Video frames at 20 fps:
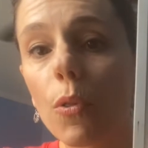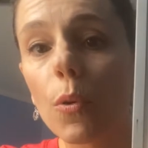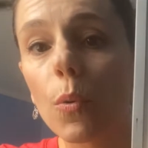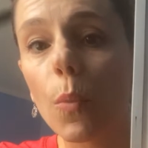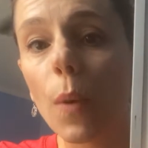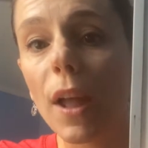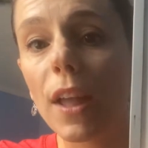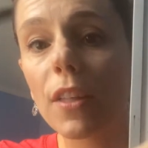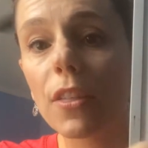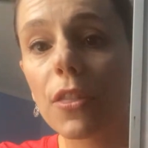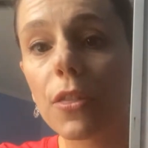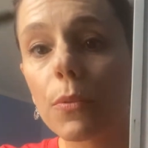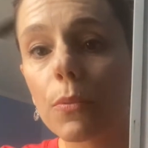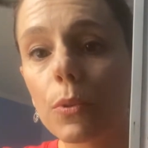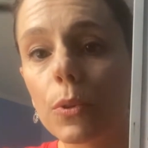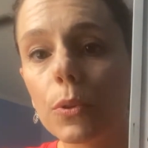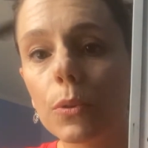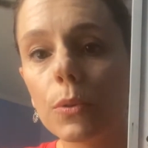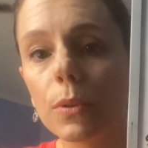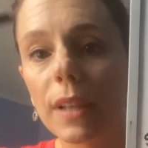way
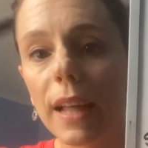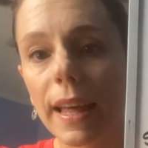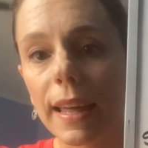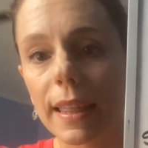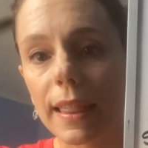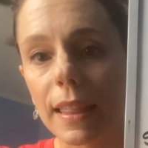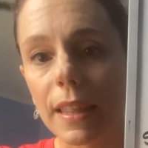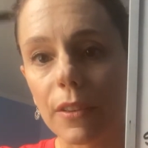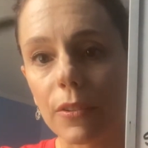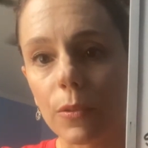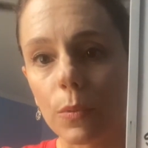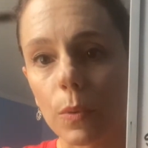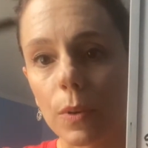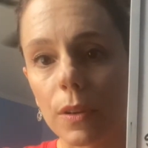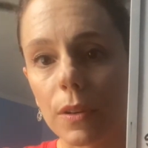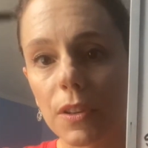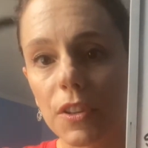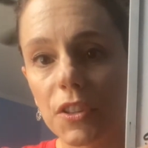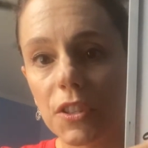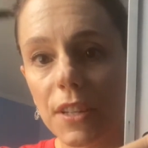through like this one.
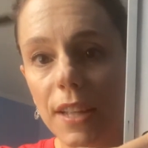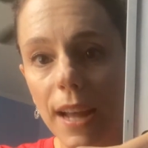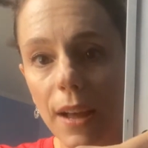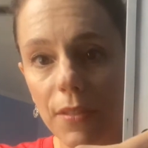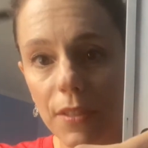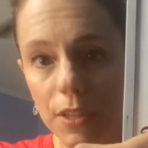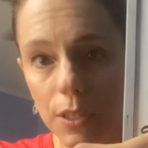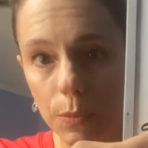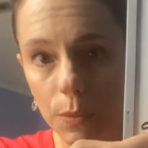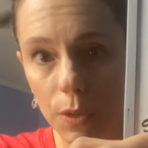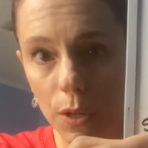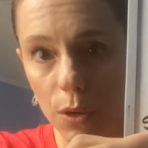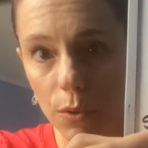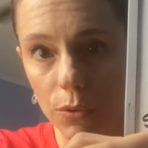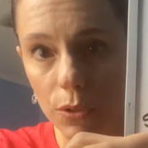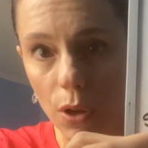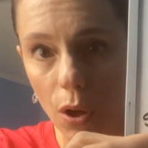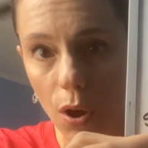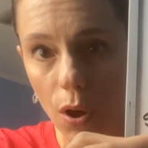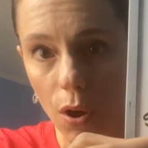You see how this one goes
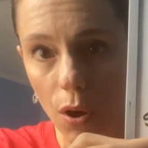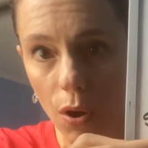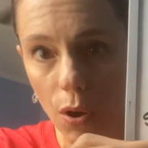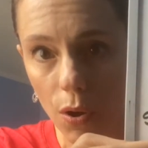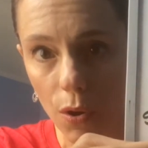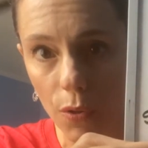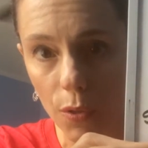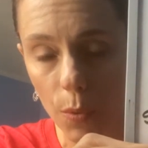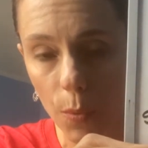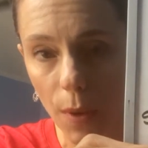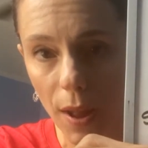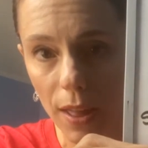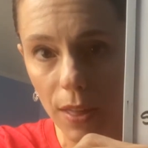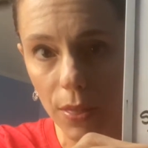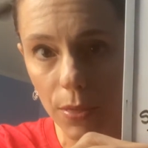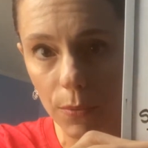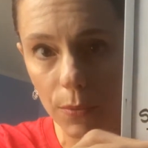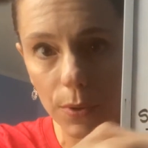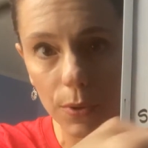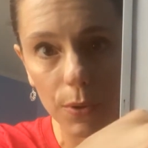all the way
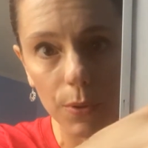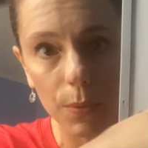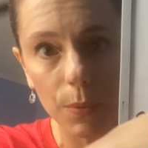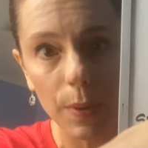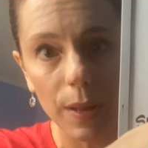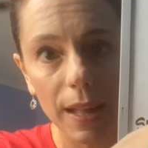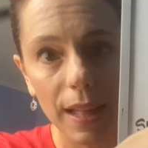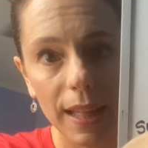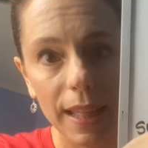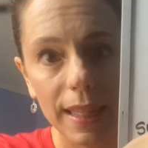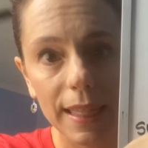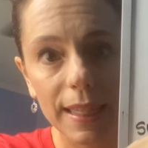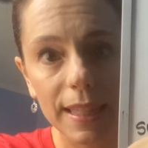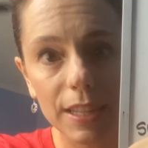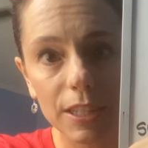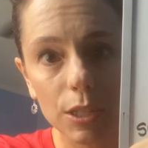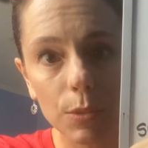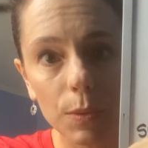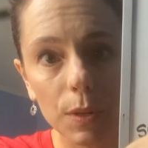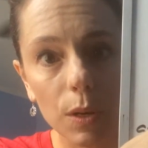through?
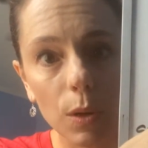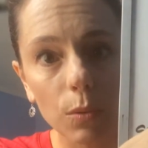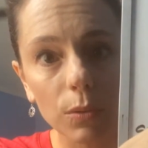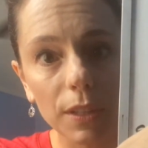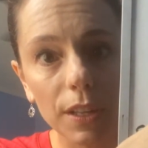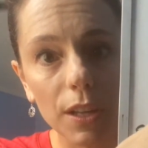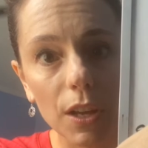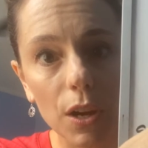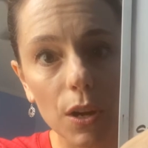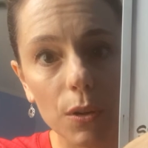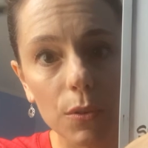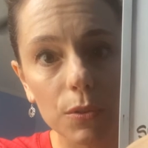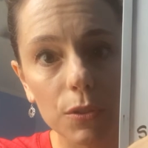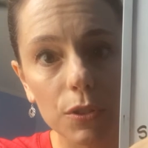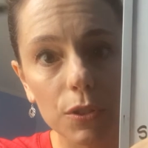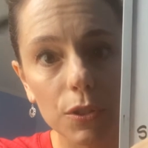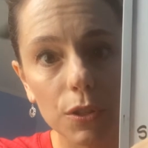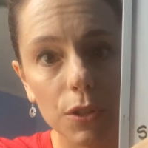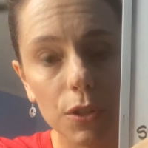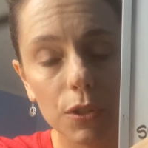This one only
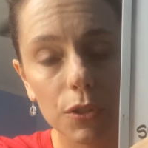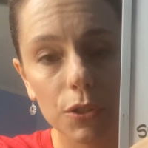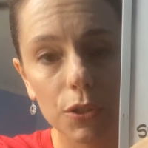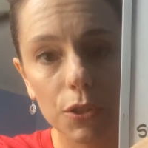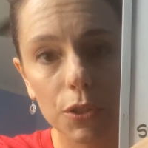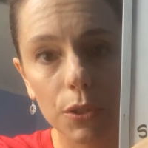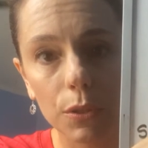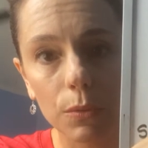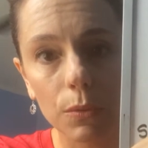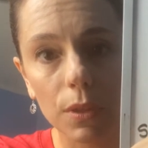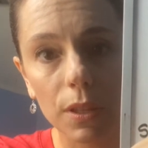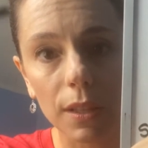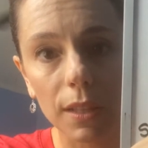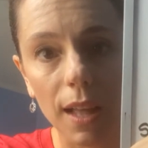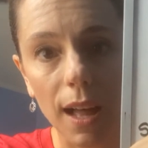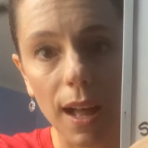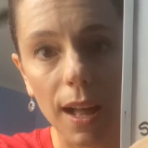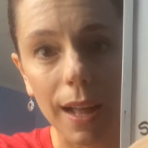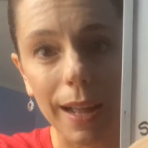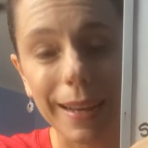goes to the
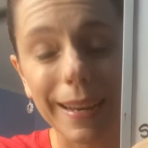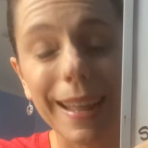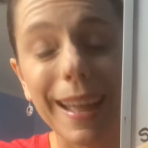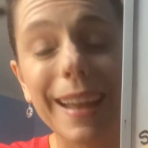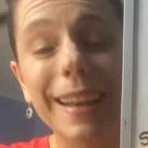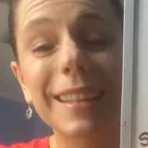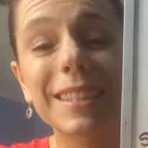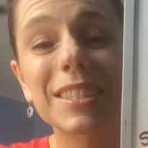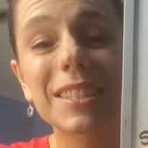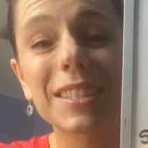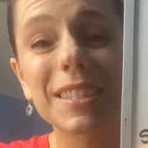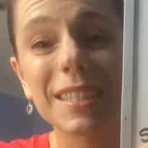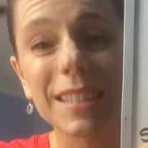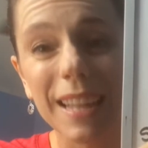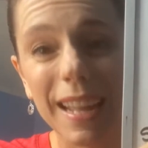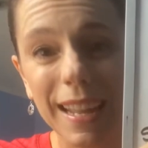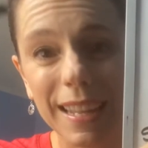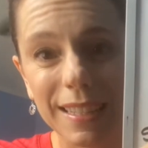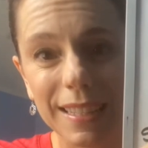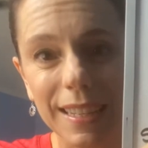line, and it's
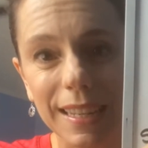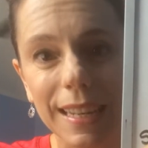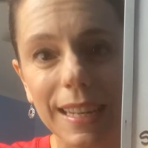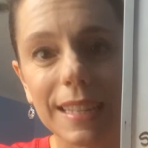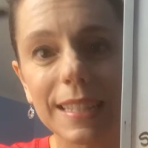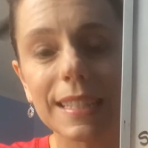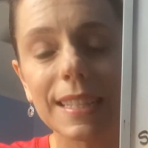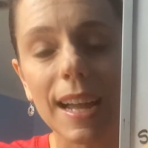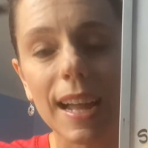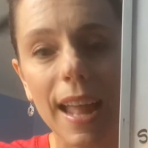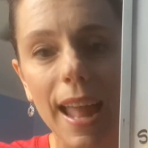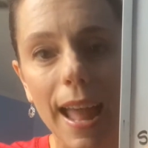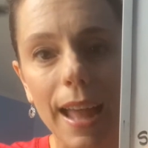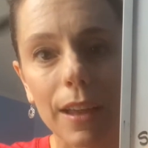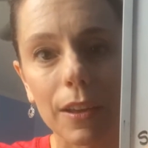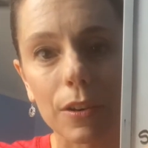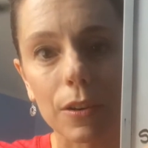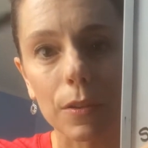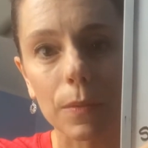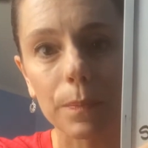slanted, it's
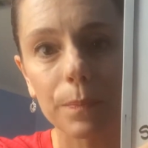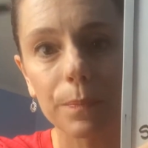diagonal.